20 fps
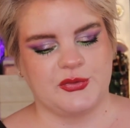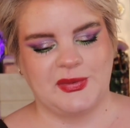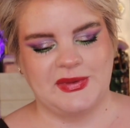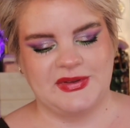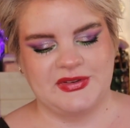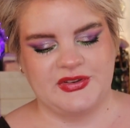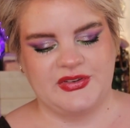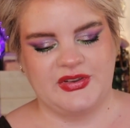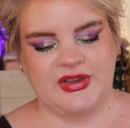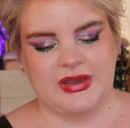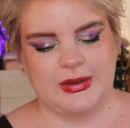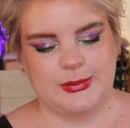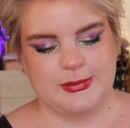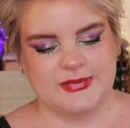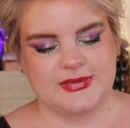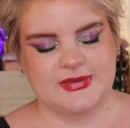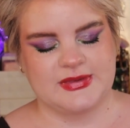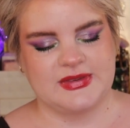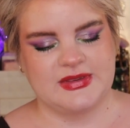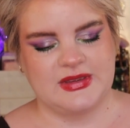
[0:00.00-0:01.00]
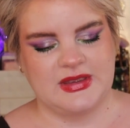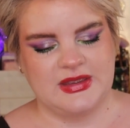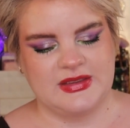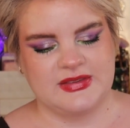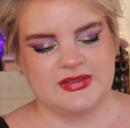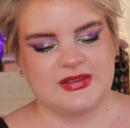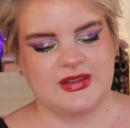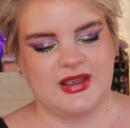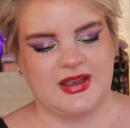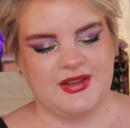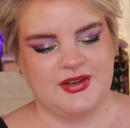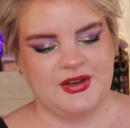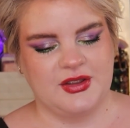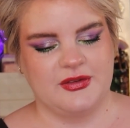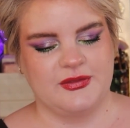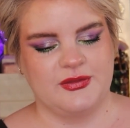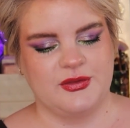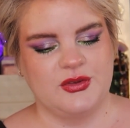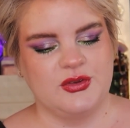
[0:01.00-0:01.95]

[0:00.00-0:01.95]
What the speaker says: 20 times is kind of,